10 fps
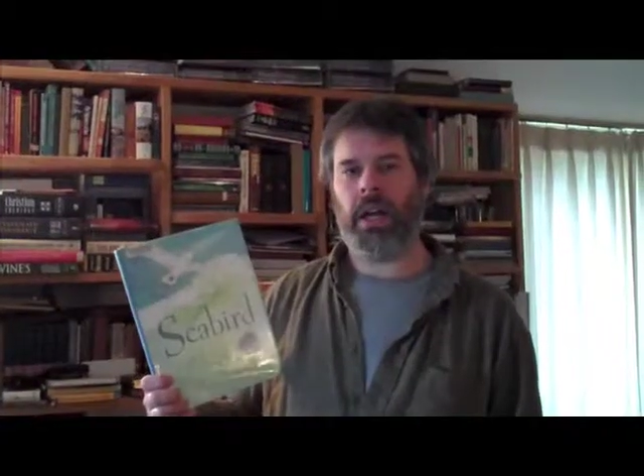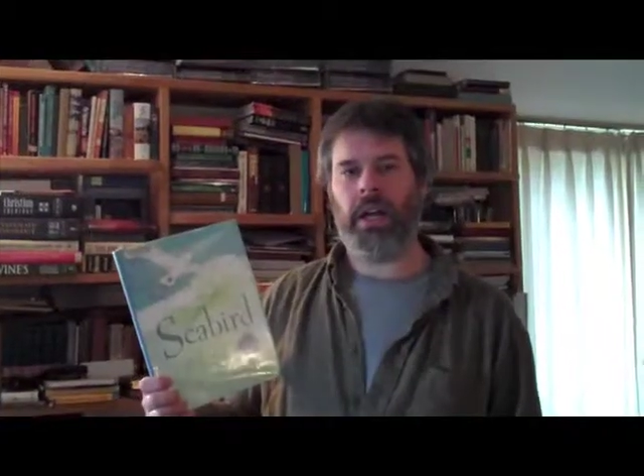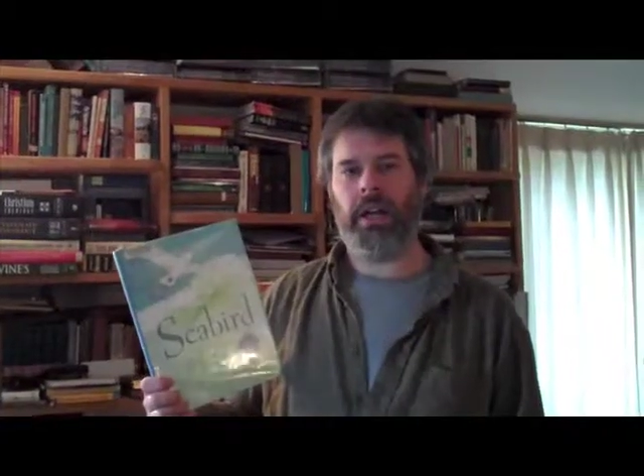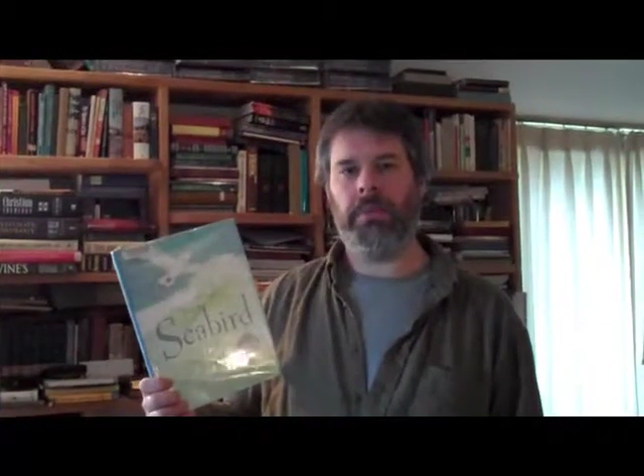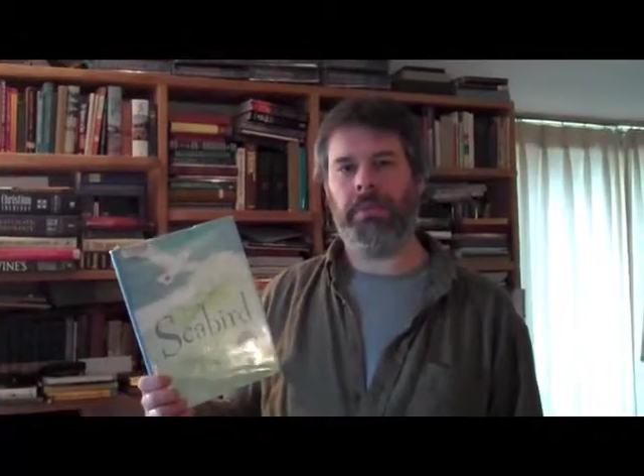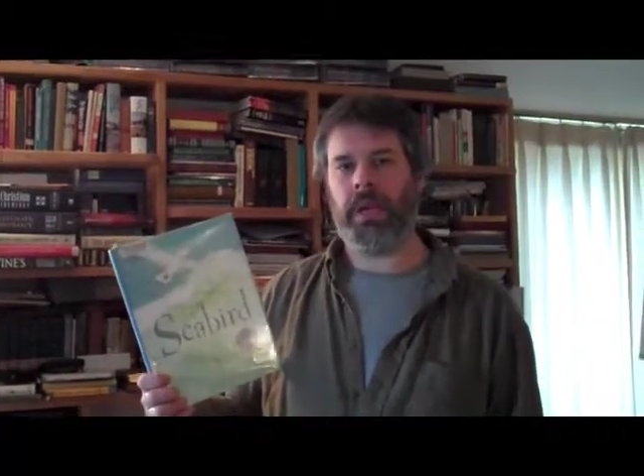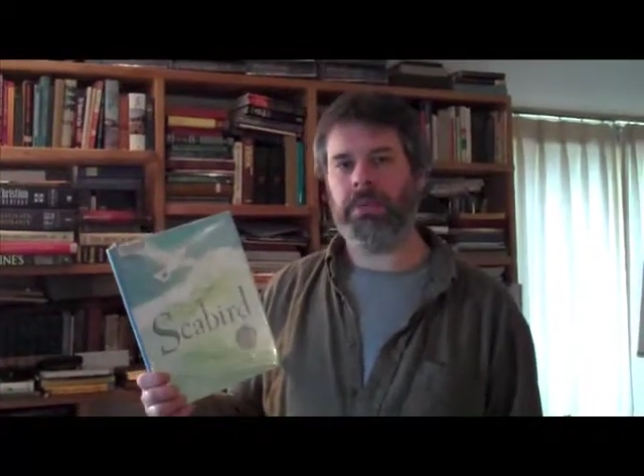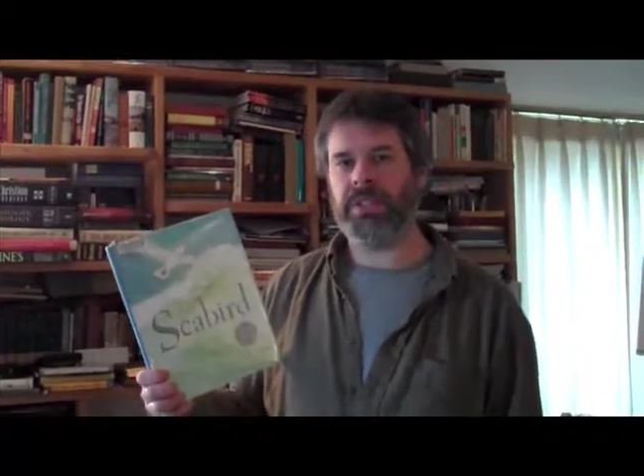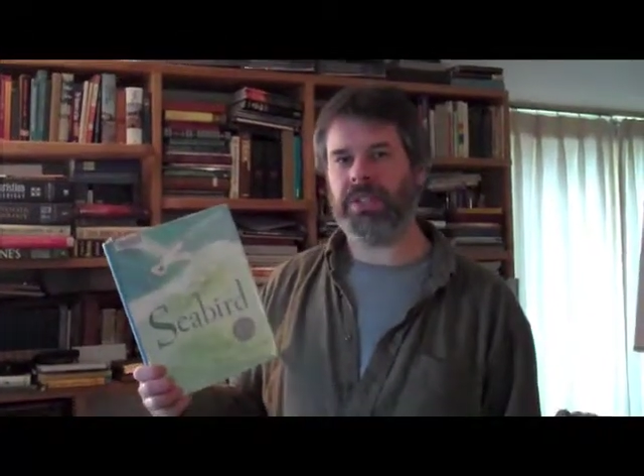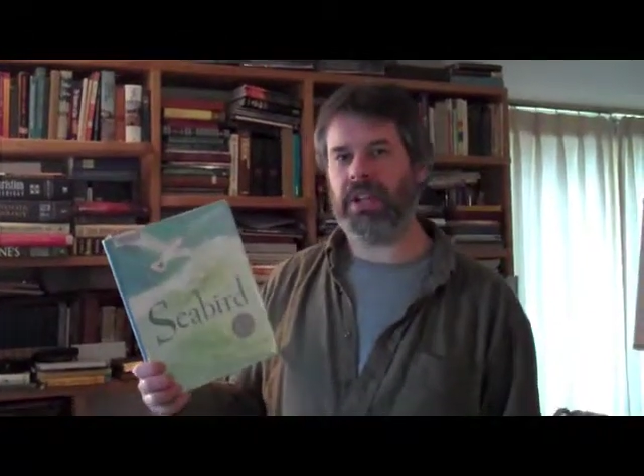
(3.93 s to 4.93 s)
Hi, my
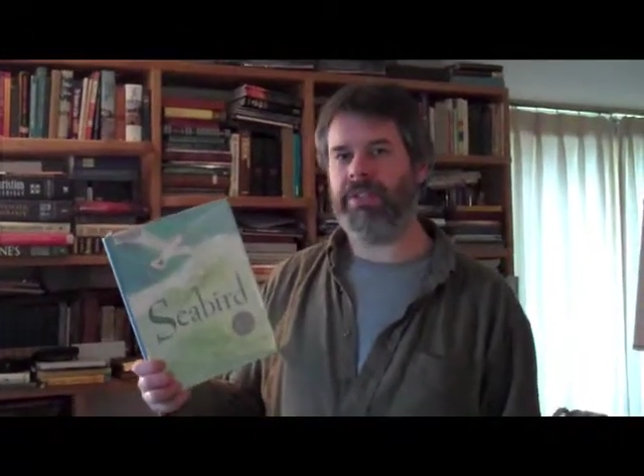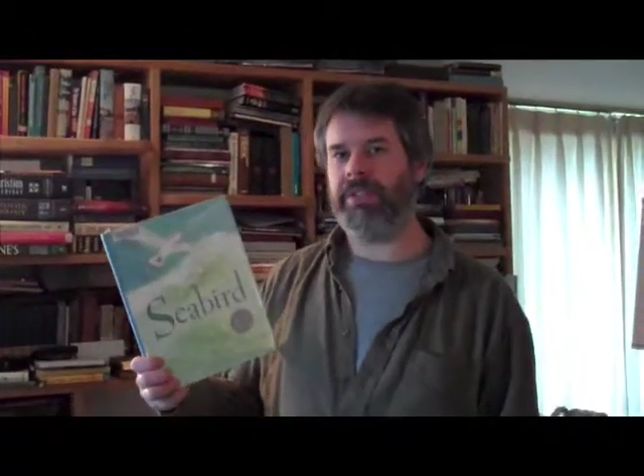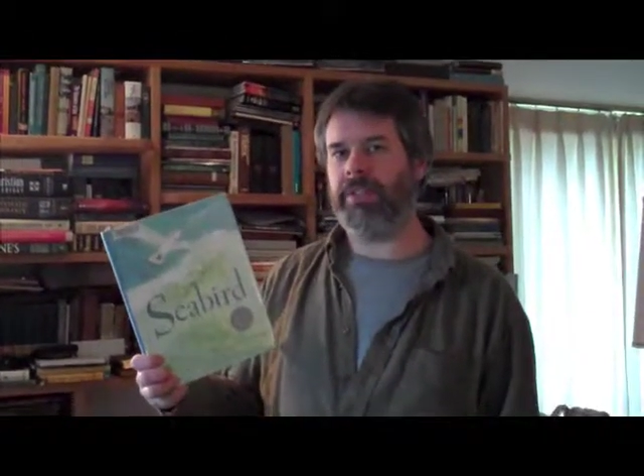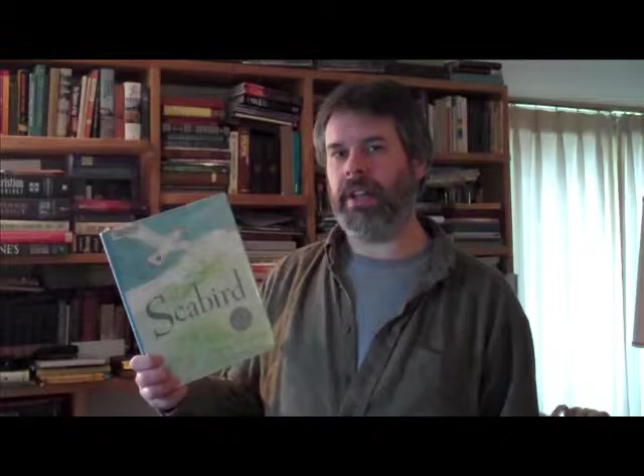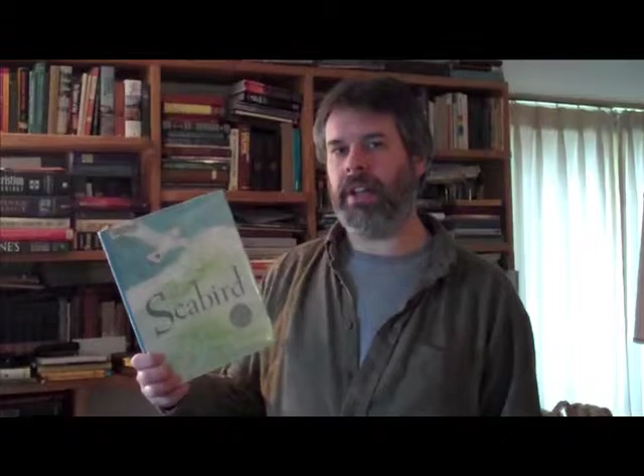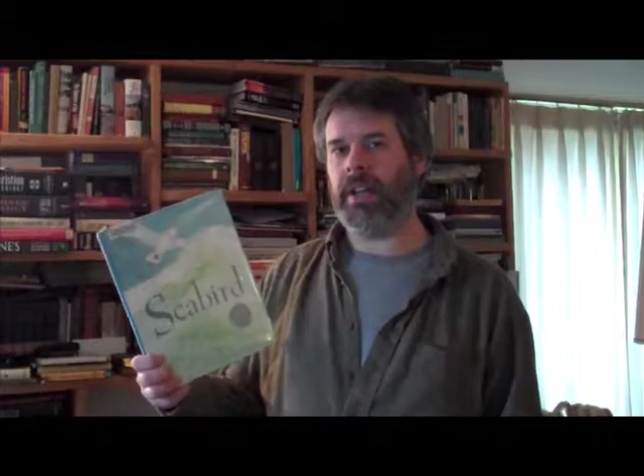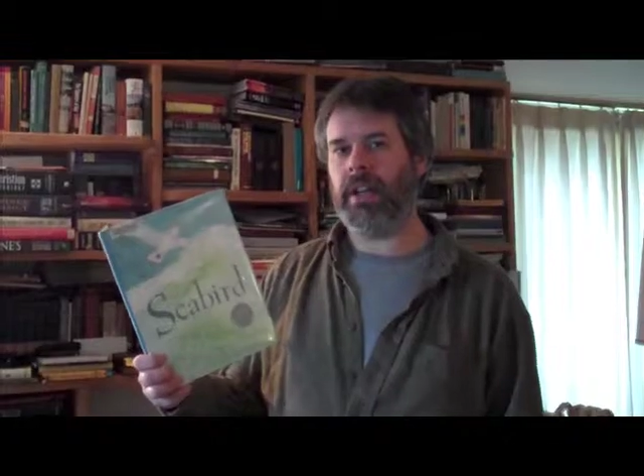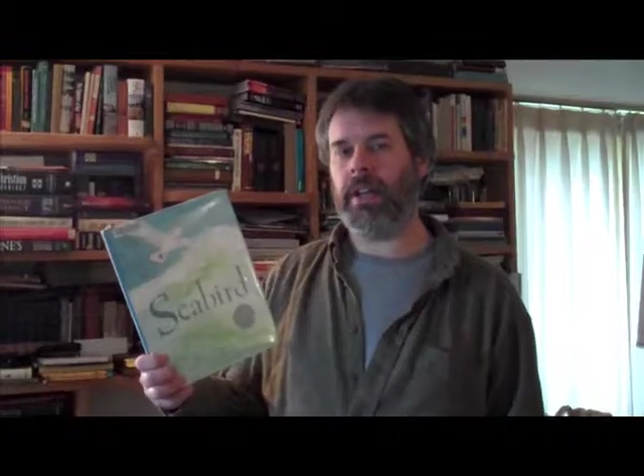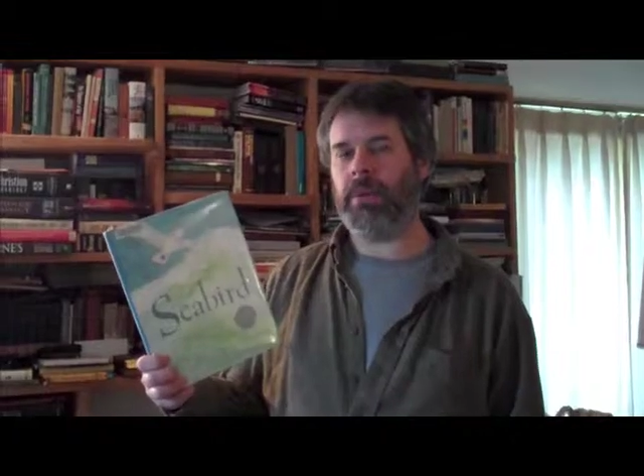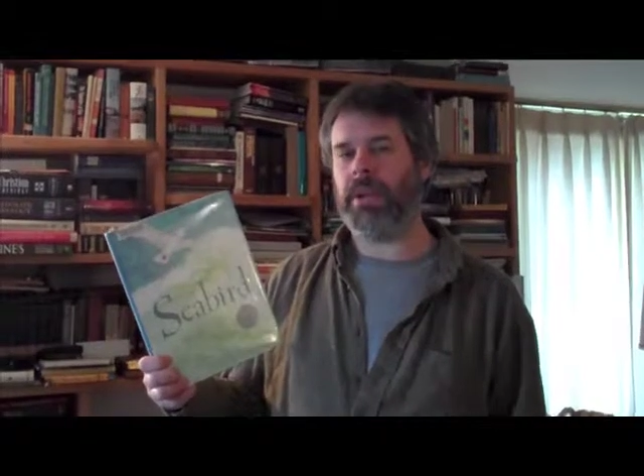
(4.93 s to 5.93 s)
name is Jeff,
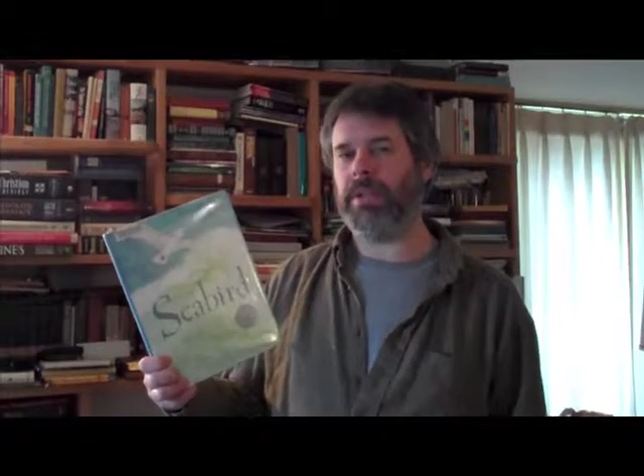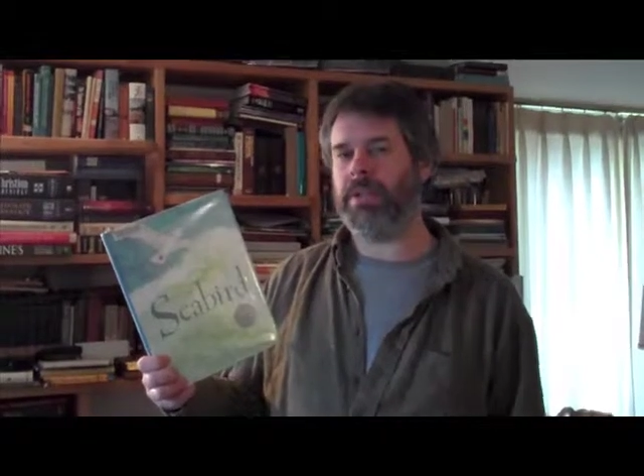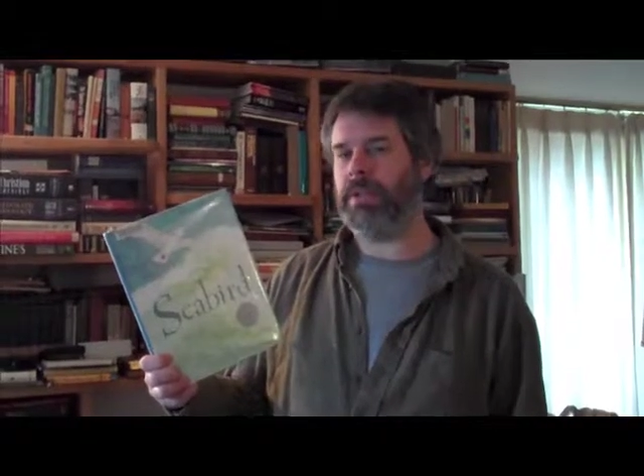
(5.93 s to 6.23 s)
and I wanted